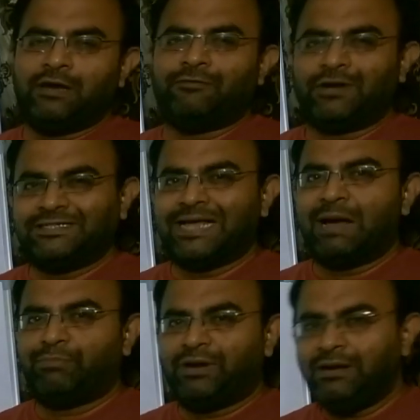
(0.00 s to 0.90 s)
for
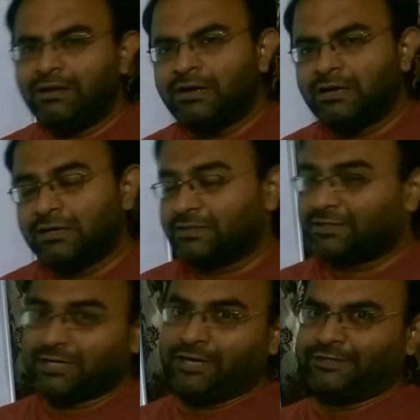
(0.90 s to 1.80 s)
example, in
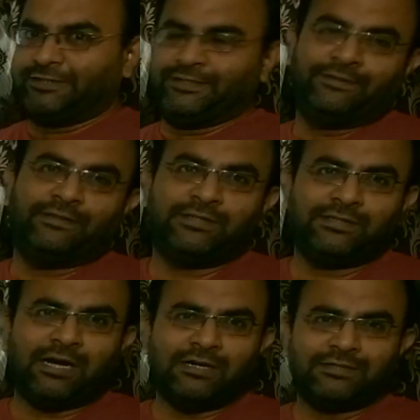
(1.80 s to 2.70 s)
stars.
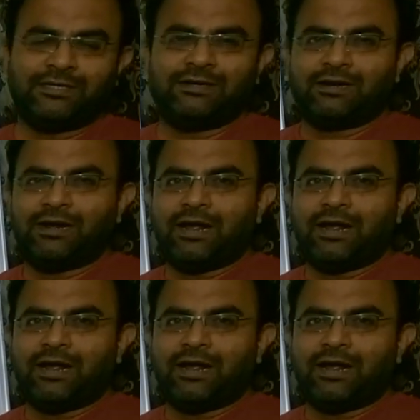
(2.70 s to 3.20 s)
Stars are